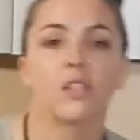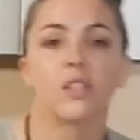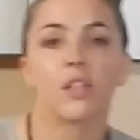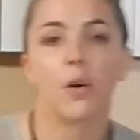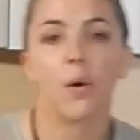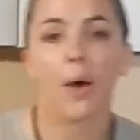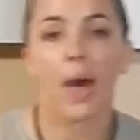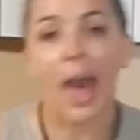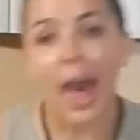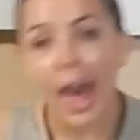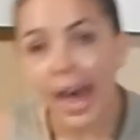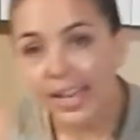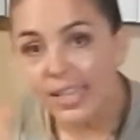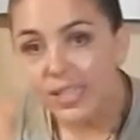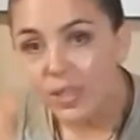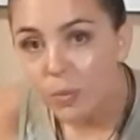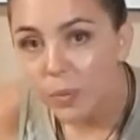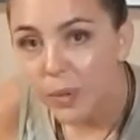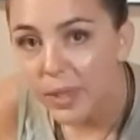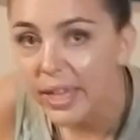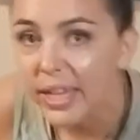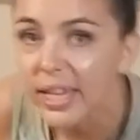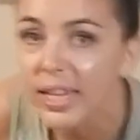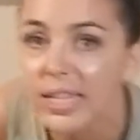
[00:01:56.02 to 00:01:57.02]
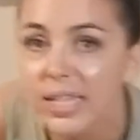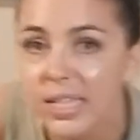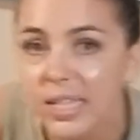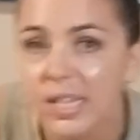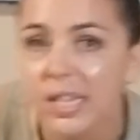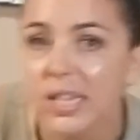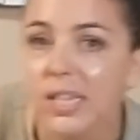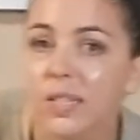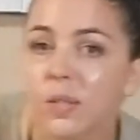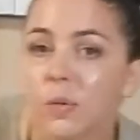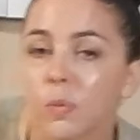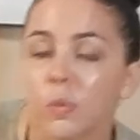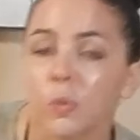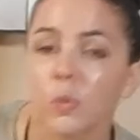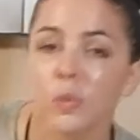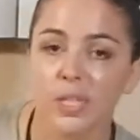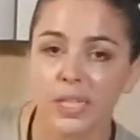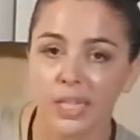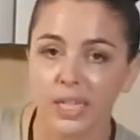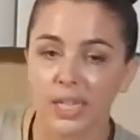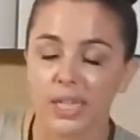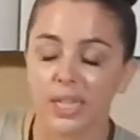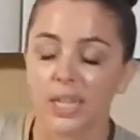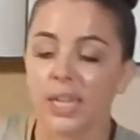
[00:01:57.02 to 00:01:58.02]
So as we get into this
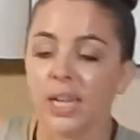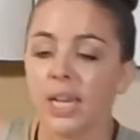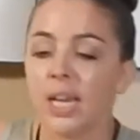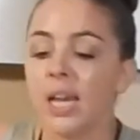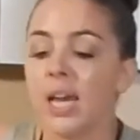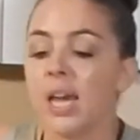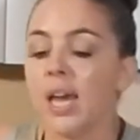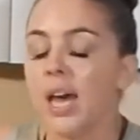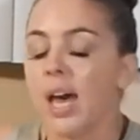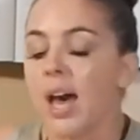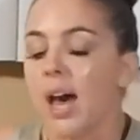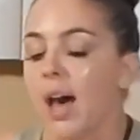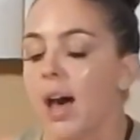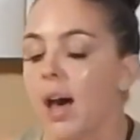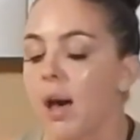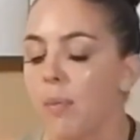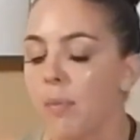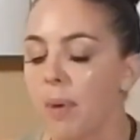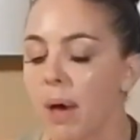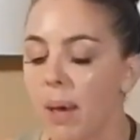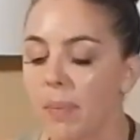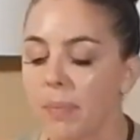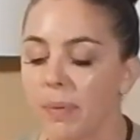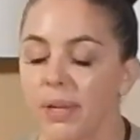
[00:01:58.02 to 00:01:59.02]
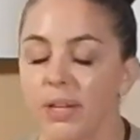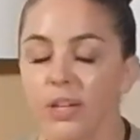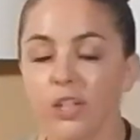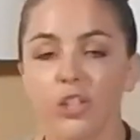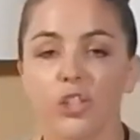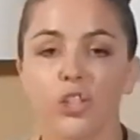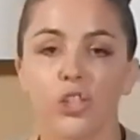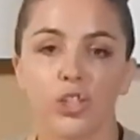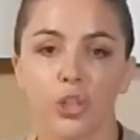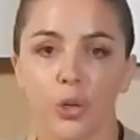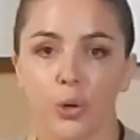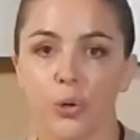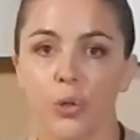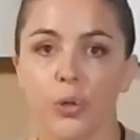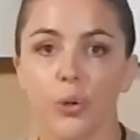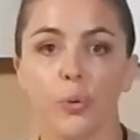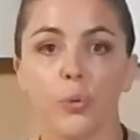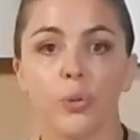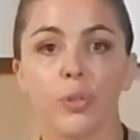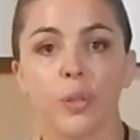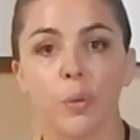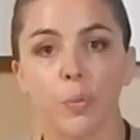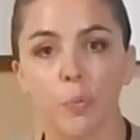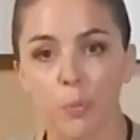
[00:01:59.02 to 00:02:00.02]
routine, I'm going to show
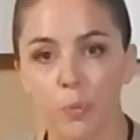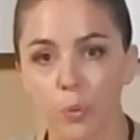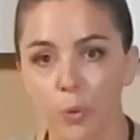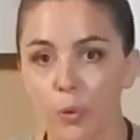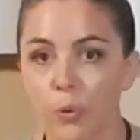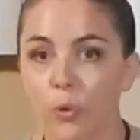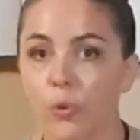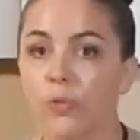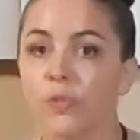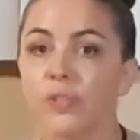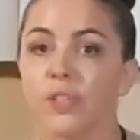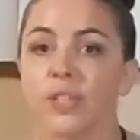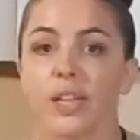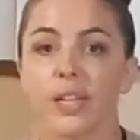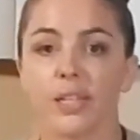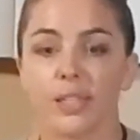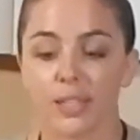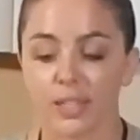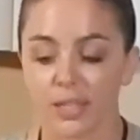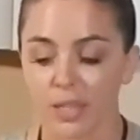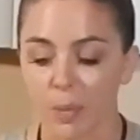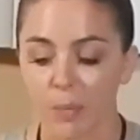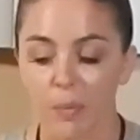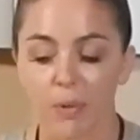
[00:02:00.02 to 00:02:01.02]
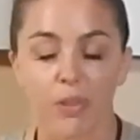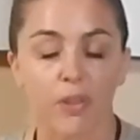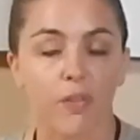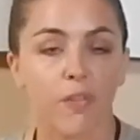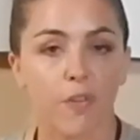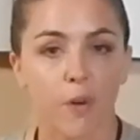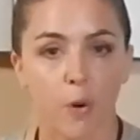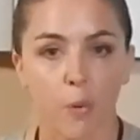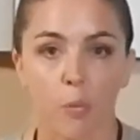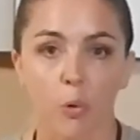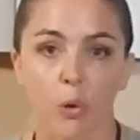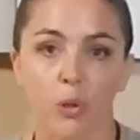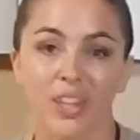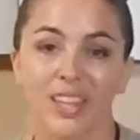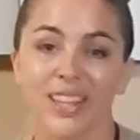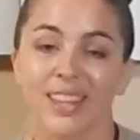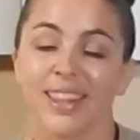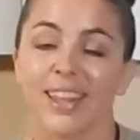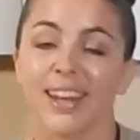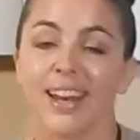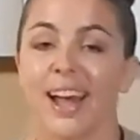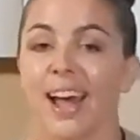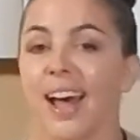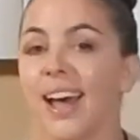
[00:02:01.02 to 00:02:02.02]
you some moves and some of the foam rolling
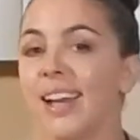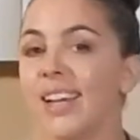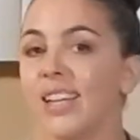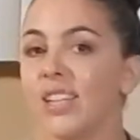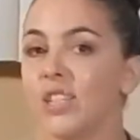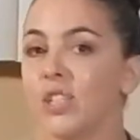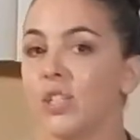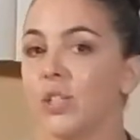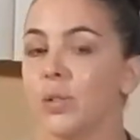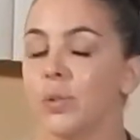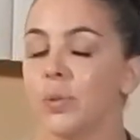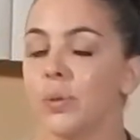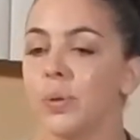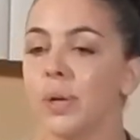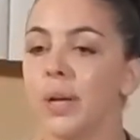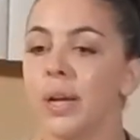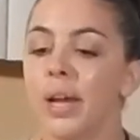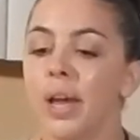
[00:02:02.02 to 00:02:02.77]
that I do.